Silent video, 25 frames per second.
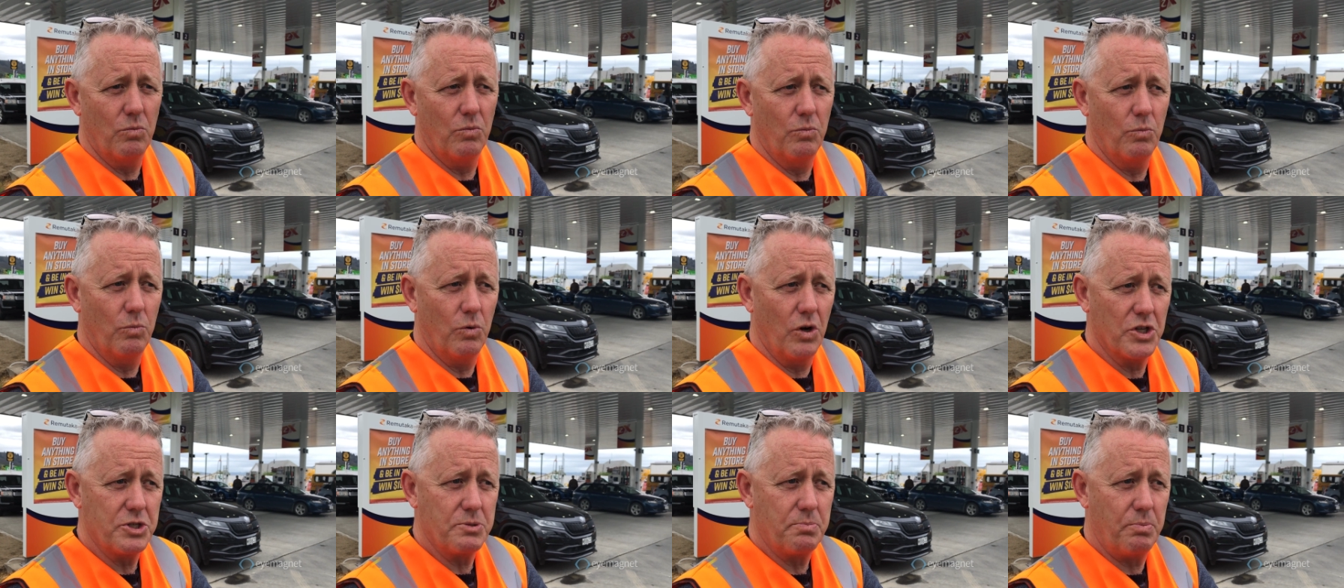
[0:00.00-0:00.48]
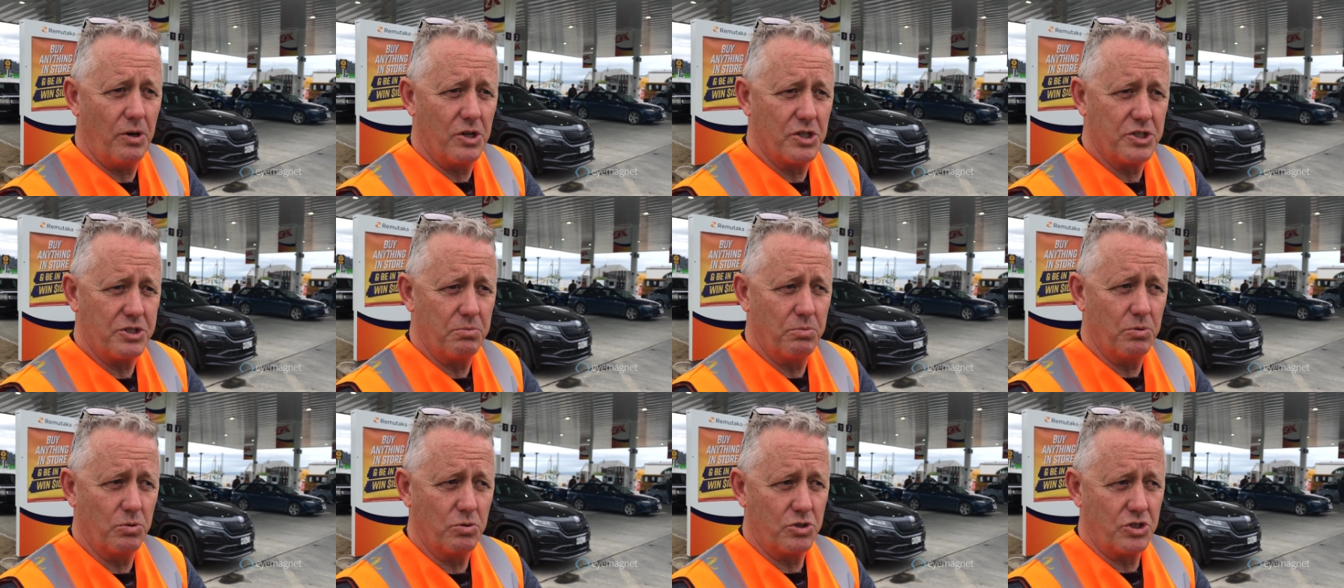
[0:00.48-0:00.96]
what's
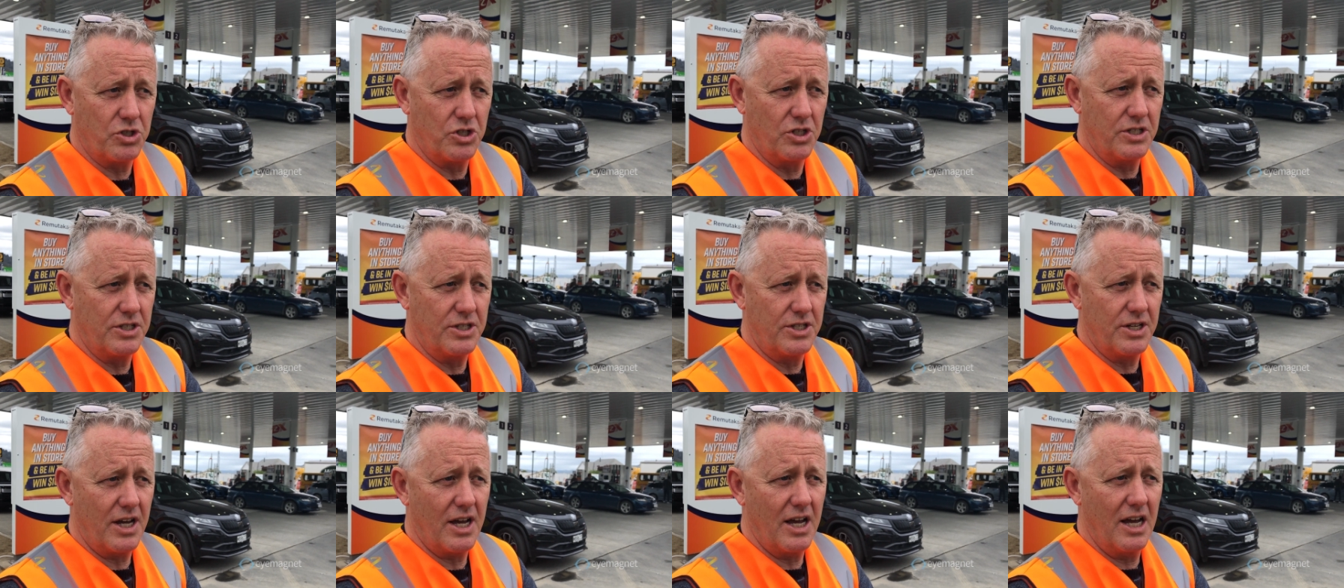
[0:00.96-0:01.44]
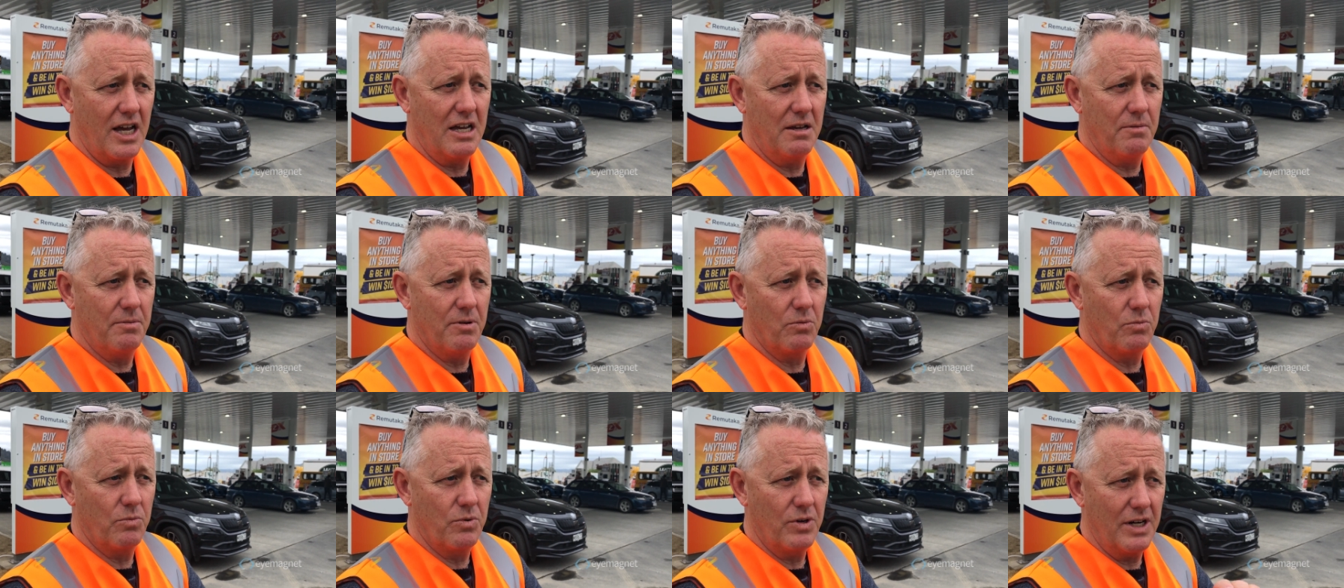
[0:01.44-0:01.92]
possible today,
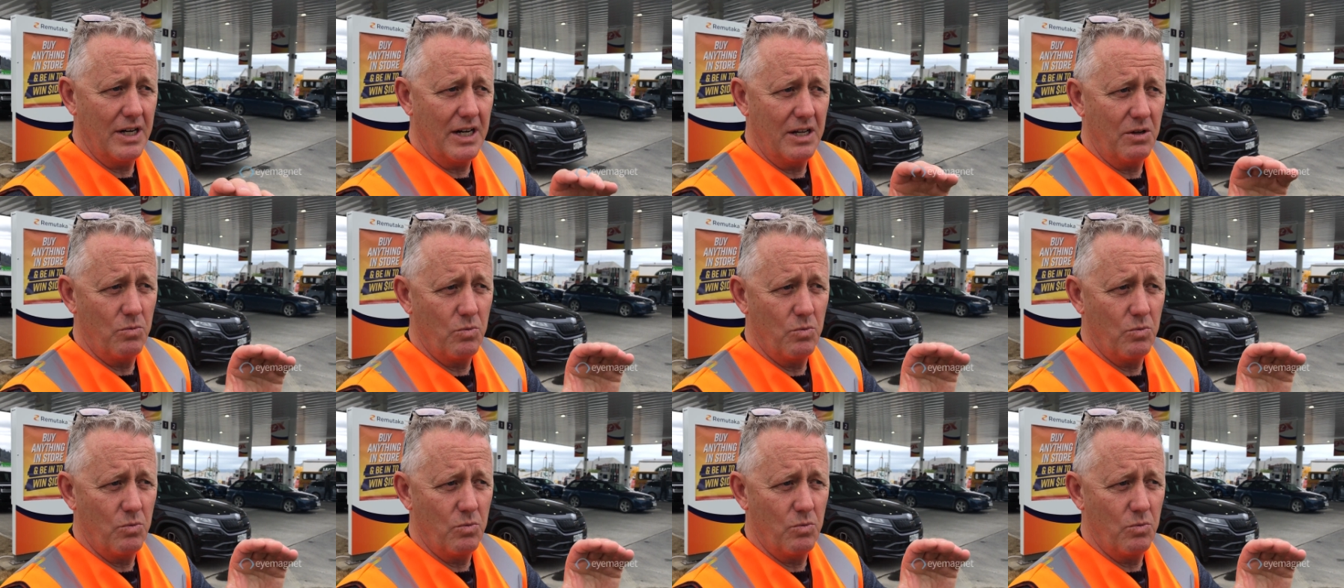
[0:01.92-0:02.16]
but really